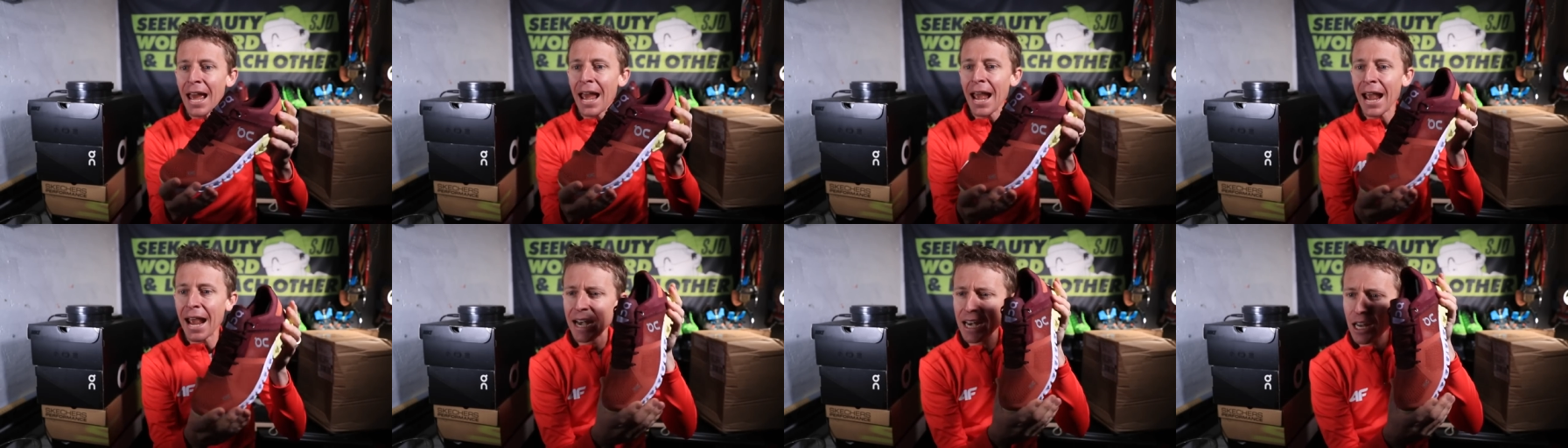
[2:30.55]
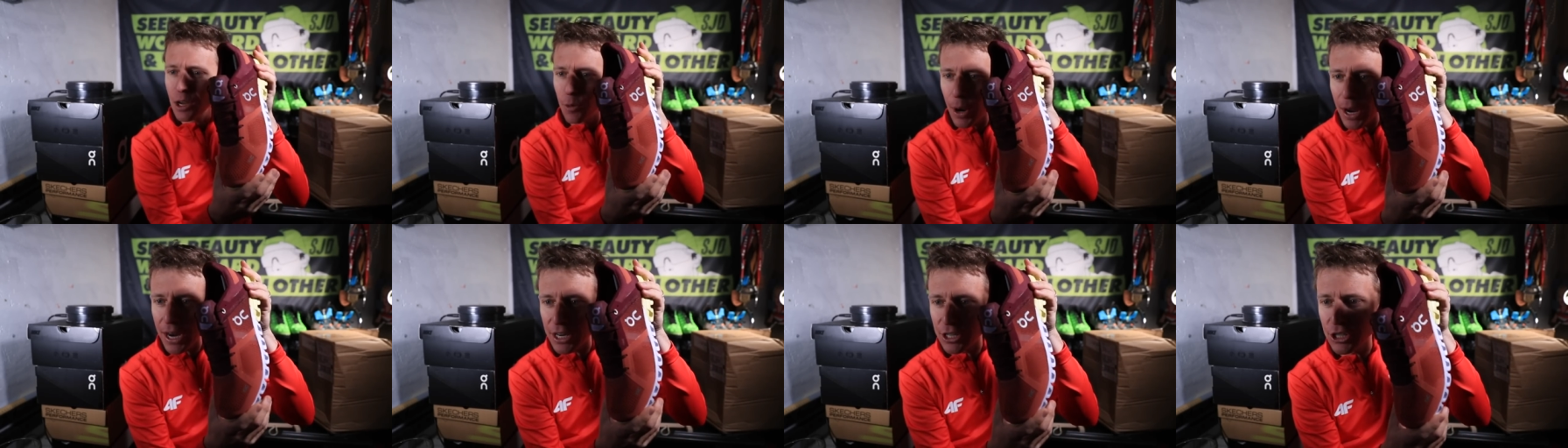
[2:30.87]

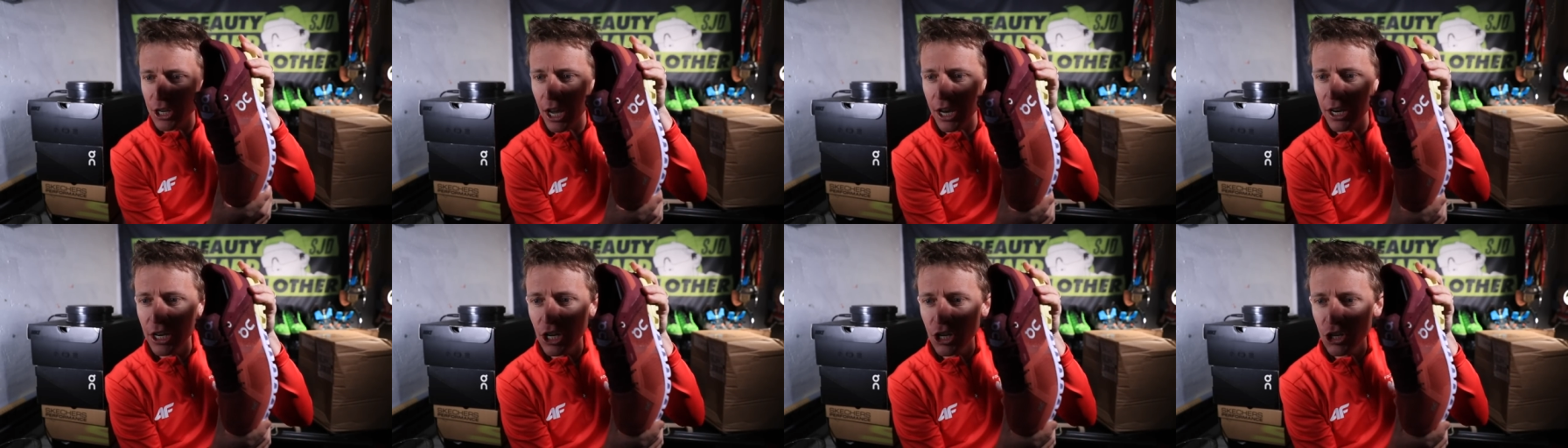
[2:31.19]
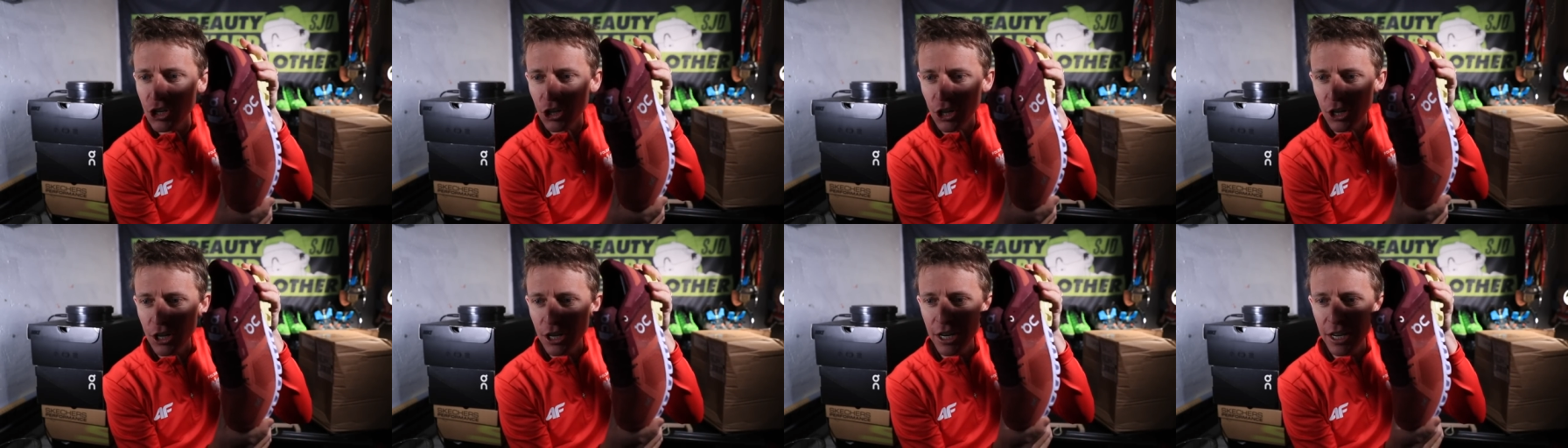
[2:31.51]
Anyway,
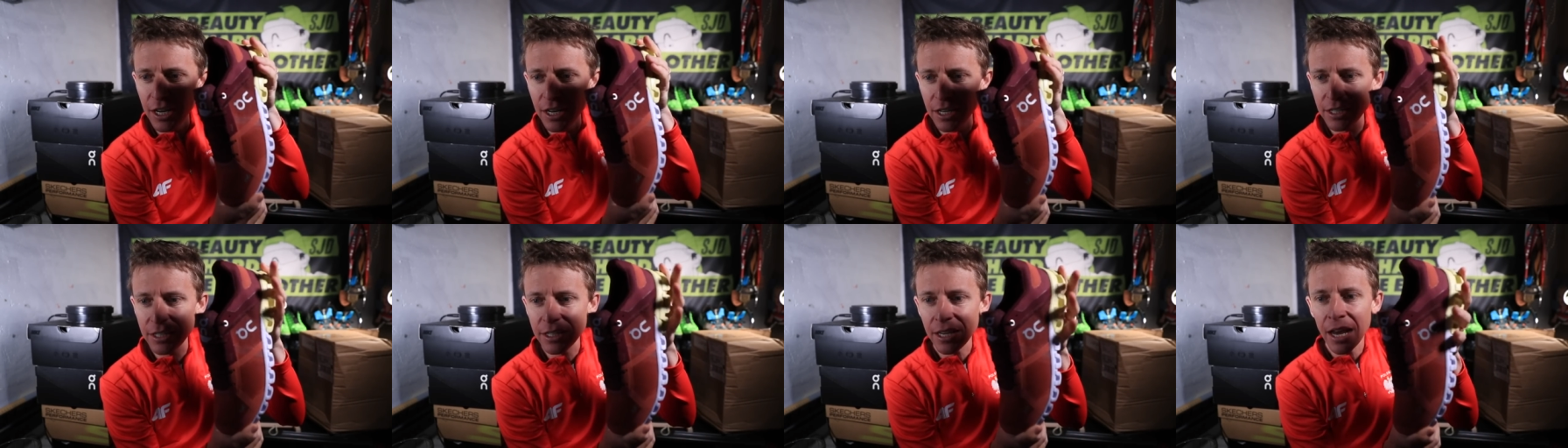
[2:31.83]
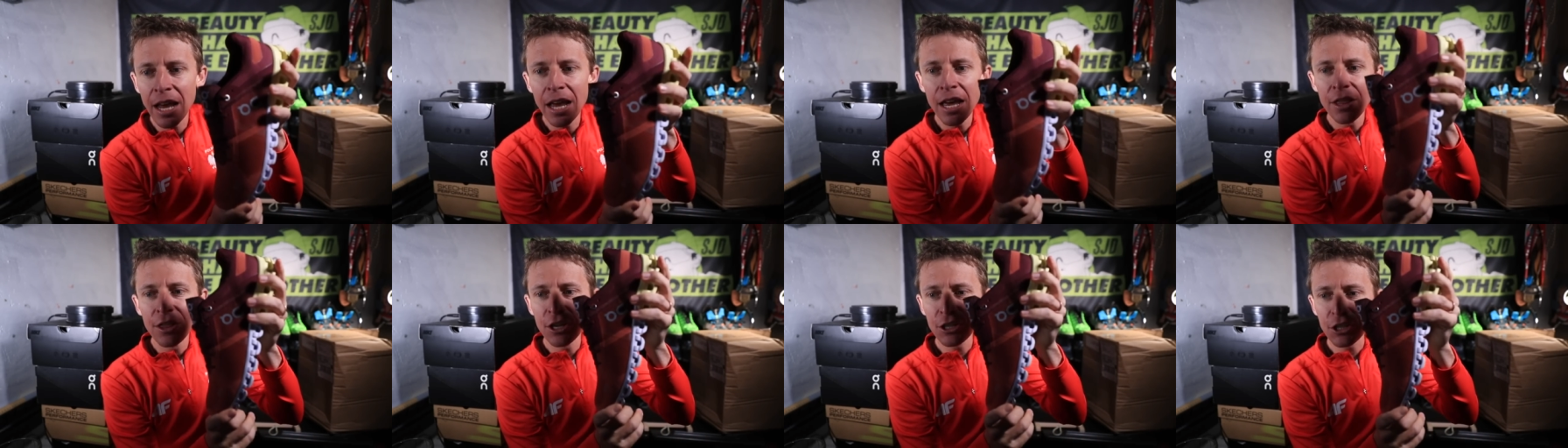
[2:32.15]
Danish Nies,
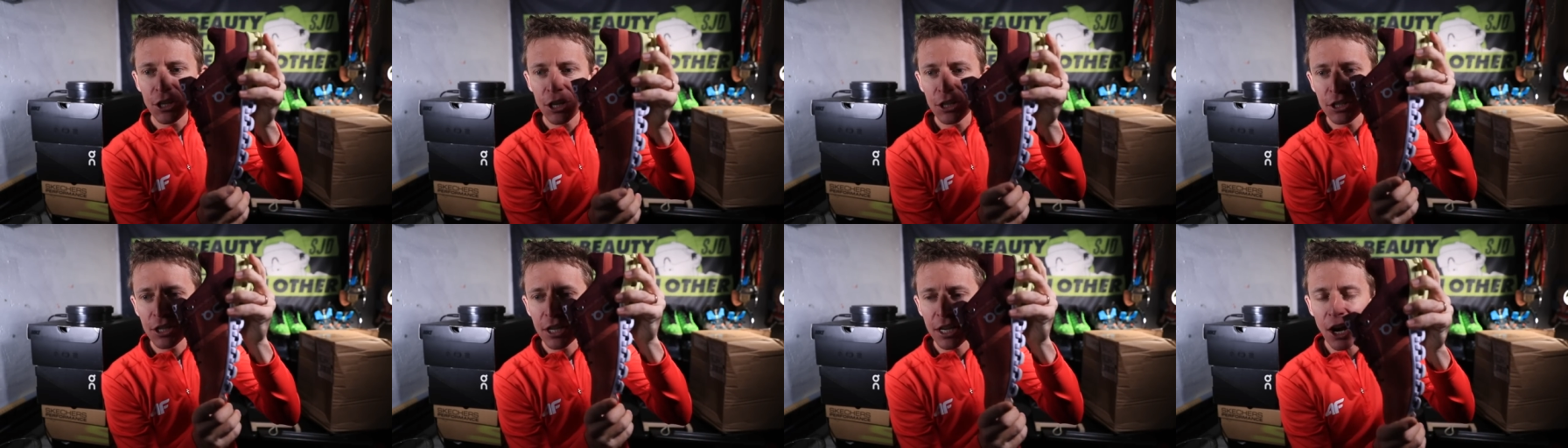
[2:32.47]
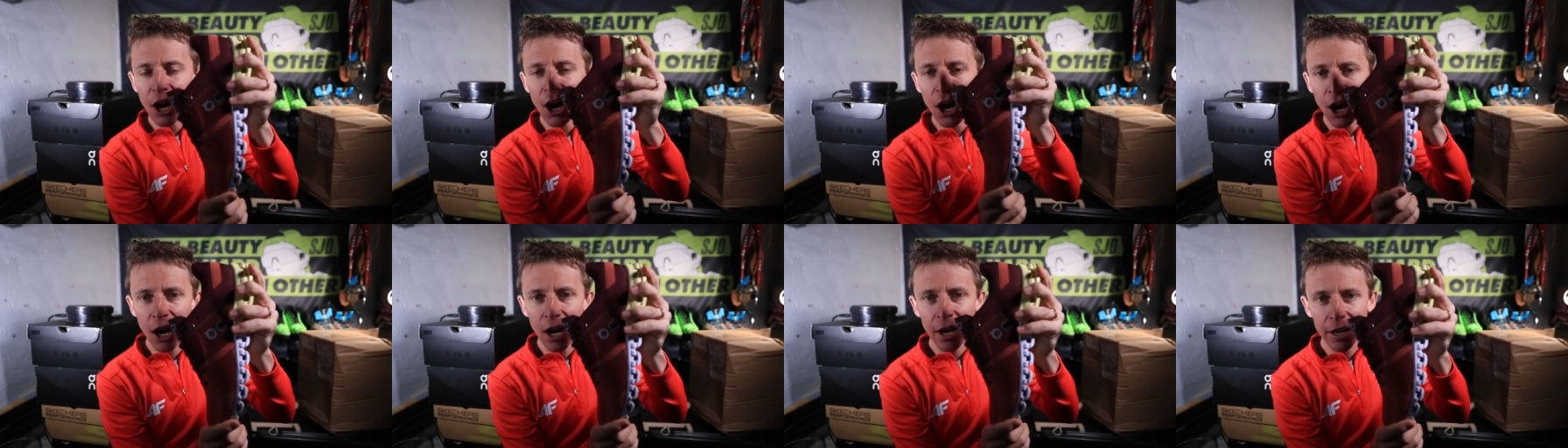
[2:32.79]
this is the
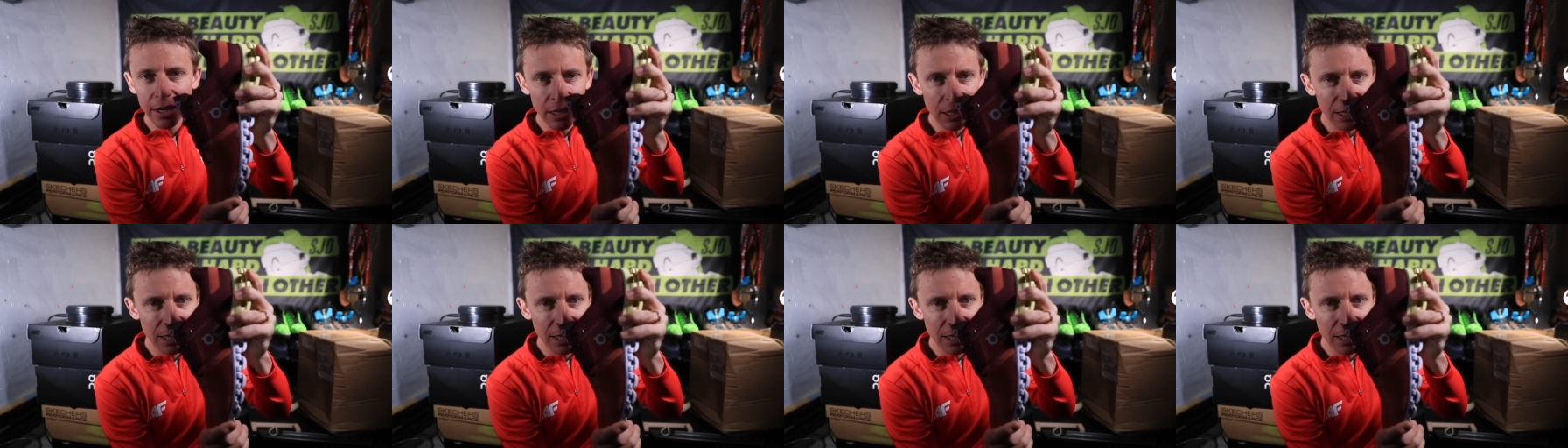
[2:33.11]
On